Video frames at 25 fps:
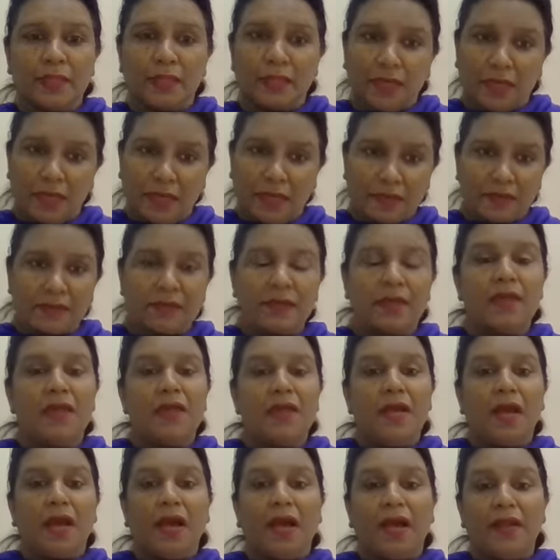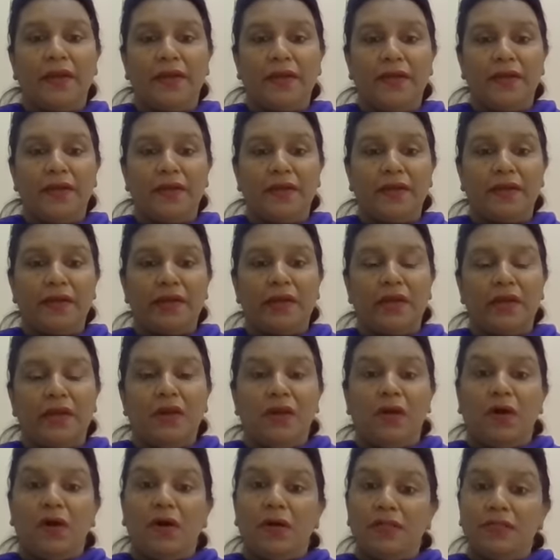Yeah. And
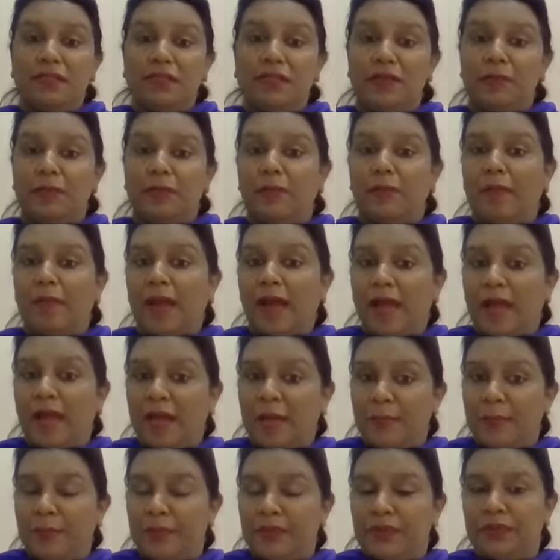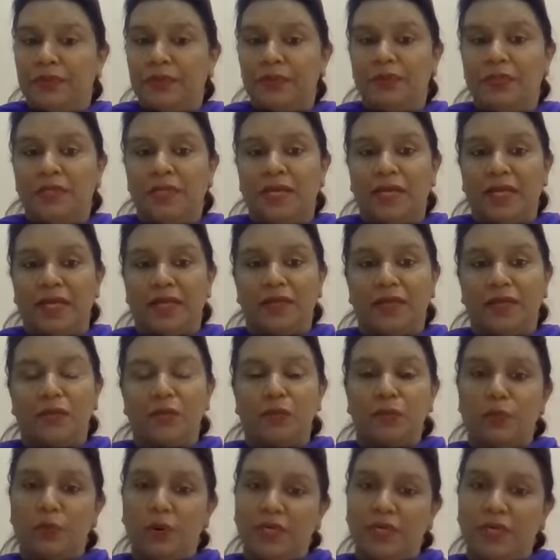on that map, like,
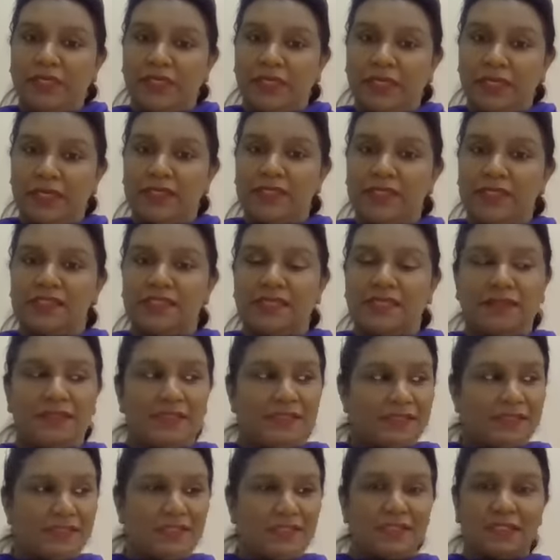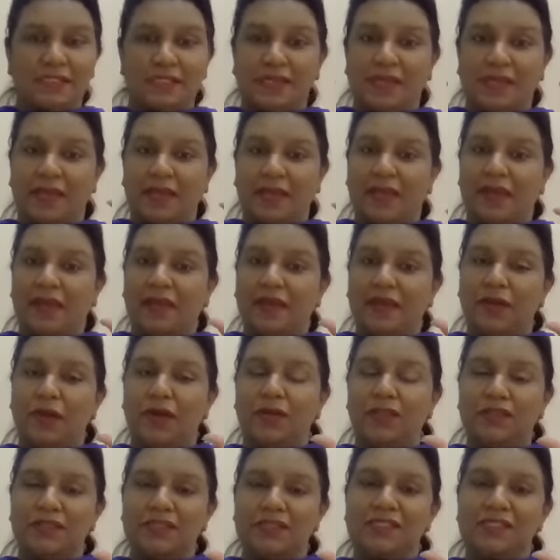what is, there's a scale
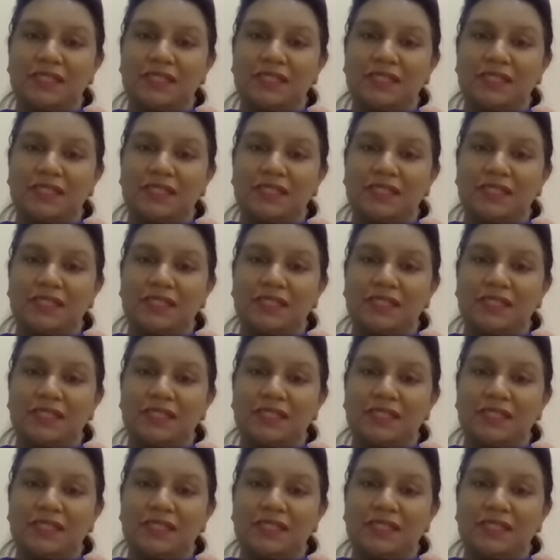on the